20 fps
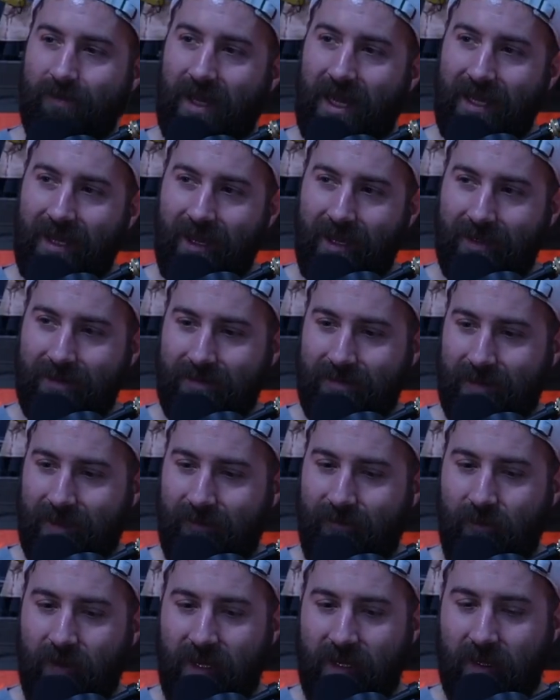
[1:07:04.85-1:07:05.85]
I guess
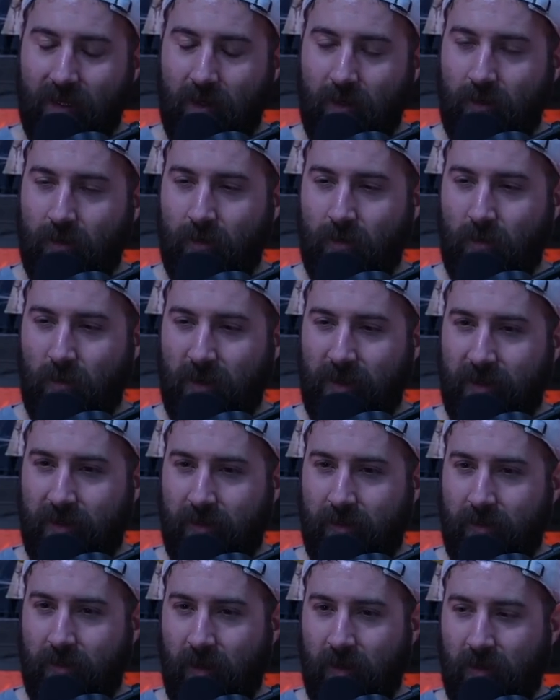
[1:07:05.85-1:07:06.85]
if we had to go with
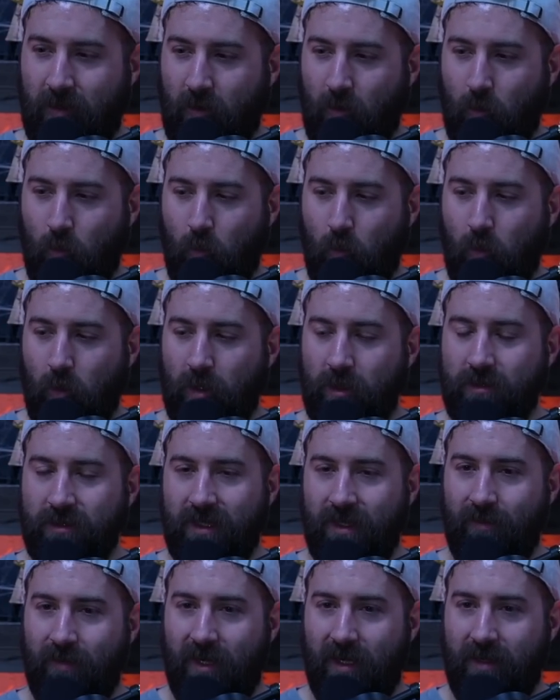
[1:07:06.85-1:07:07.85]
like the worst
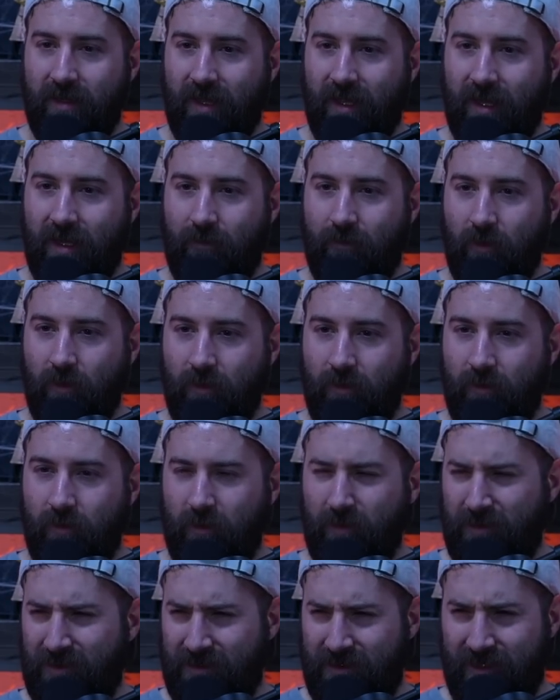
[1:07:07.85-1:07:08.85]
empire that kind of rolled
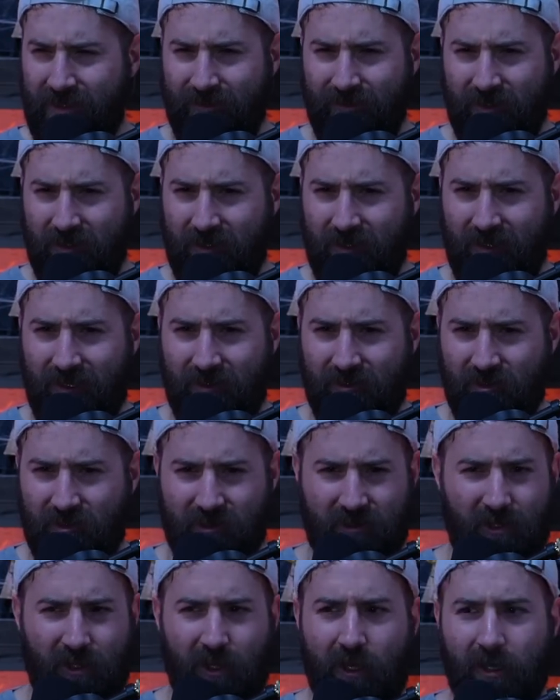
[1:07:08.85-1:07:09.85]
through and seemed to like
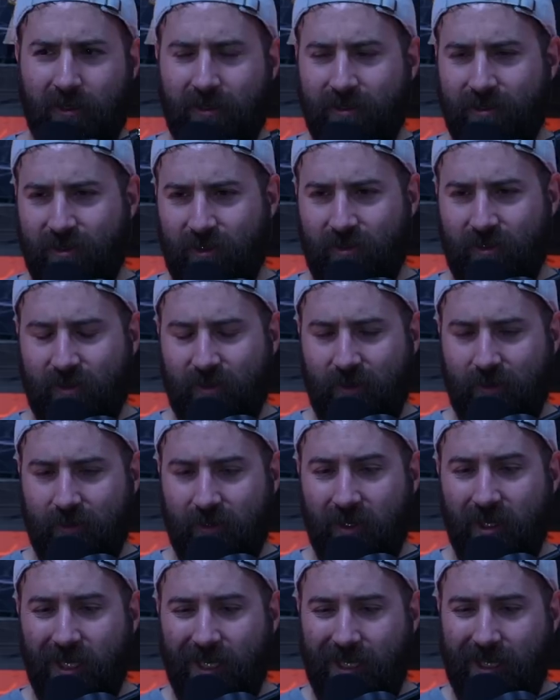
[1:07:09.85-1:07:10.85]
just slaughter Jewish
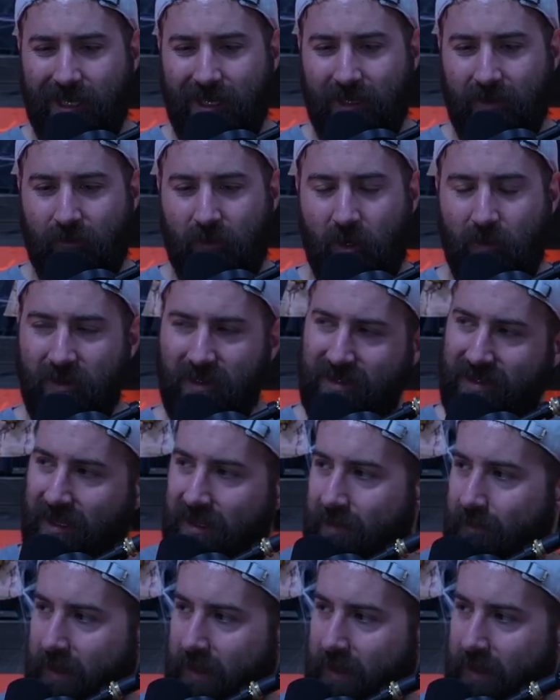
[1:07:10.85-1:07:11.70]
people, the Romans sounded